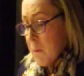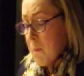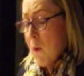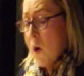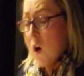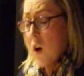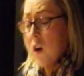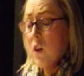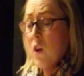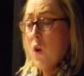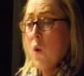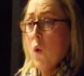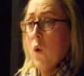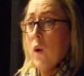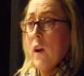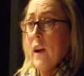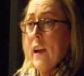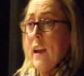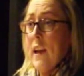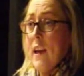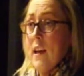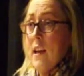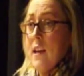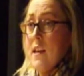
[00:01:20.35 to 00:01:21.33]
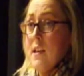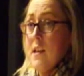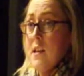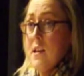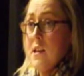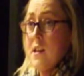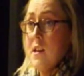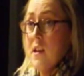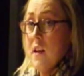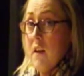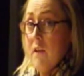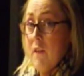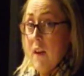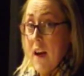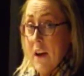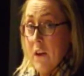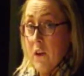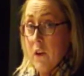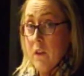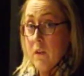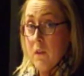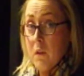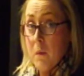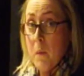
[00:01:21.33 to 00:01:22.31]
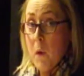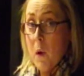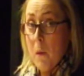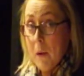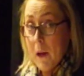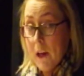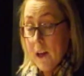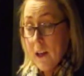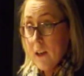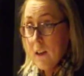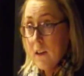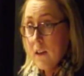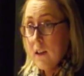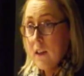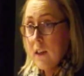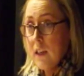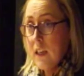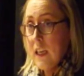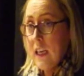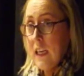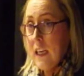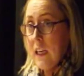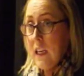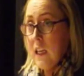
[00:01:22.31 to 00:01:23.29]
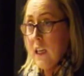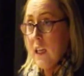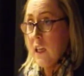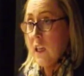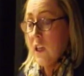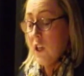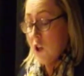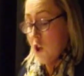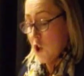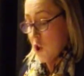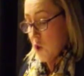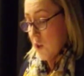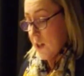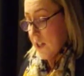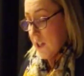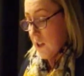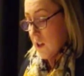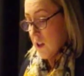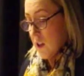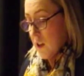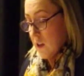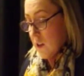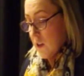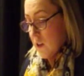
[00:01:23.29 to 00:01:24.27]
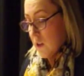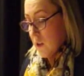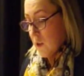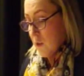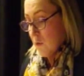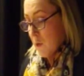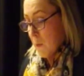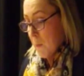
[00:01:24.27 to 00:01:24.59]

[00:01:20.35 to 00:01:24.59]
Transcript: Martin Corey is a veteran Republican. He joined the